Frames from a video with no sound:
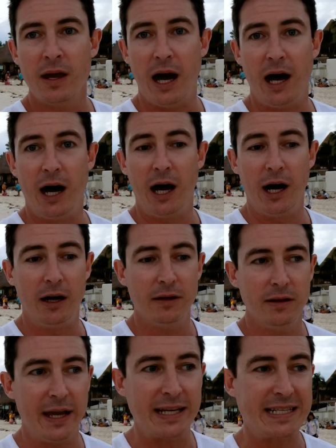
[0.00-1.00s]

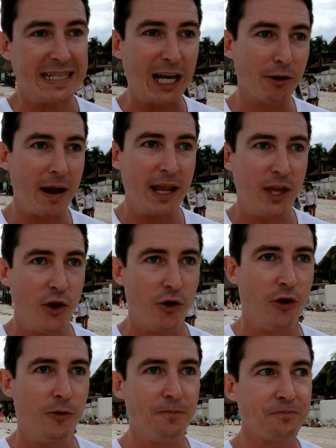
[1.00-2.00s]
accelerating
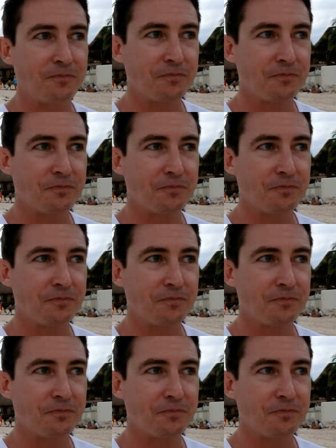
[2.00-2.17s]
your